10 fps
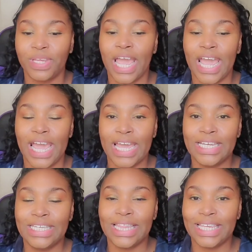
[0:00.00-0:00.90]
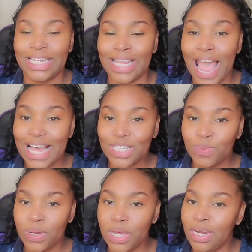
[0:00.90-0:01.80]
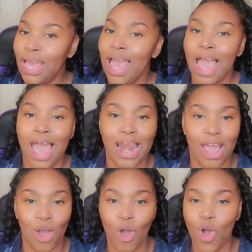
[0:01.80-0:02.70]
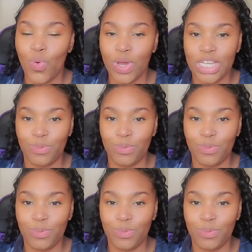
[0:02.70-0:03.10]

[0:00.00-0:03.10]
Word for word: And the last one, and I always